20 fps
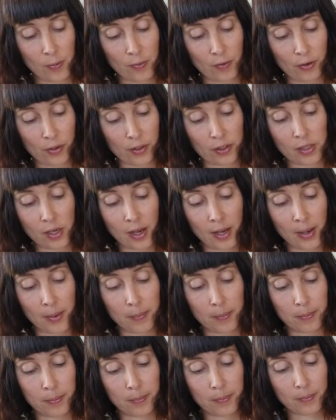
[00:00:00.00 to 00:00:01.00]
for a time.
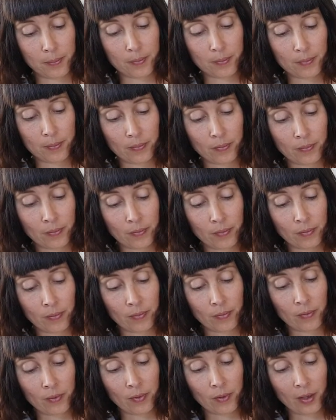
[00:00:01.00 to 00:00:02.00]

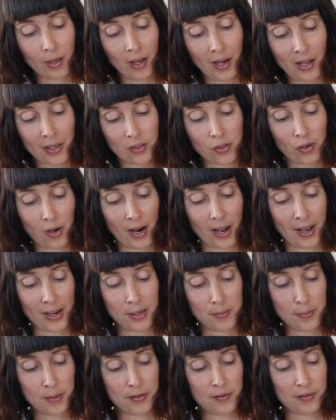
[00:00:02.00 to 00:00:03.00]
I tried, but